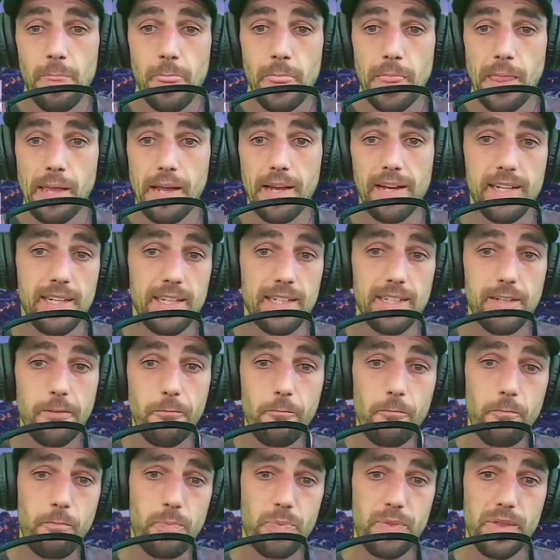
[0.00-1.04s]
And
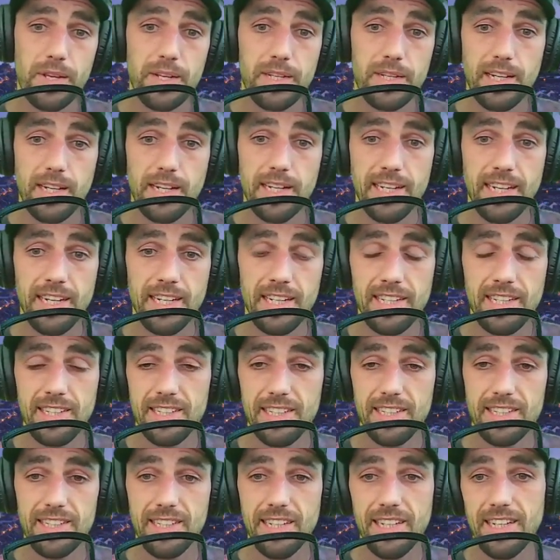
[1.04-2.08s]
like, and, and as I
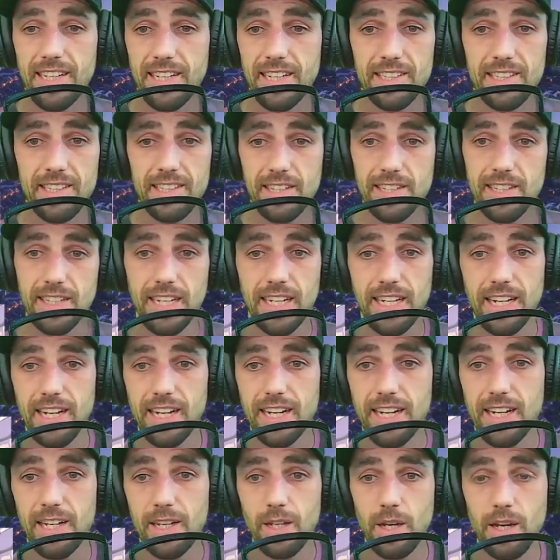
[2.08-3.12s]
say this, like, uh,
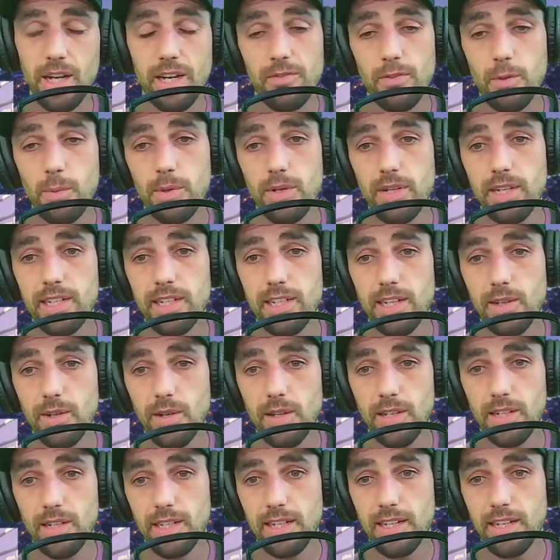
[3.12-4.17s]
I, I have to point out
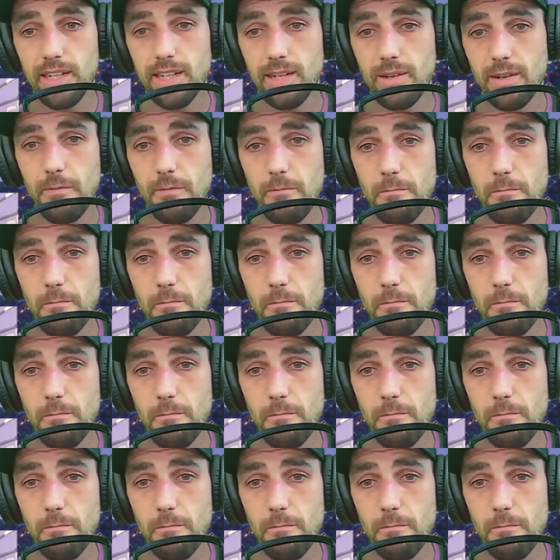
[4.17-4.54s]
like that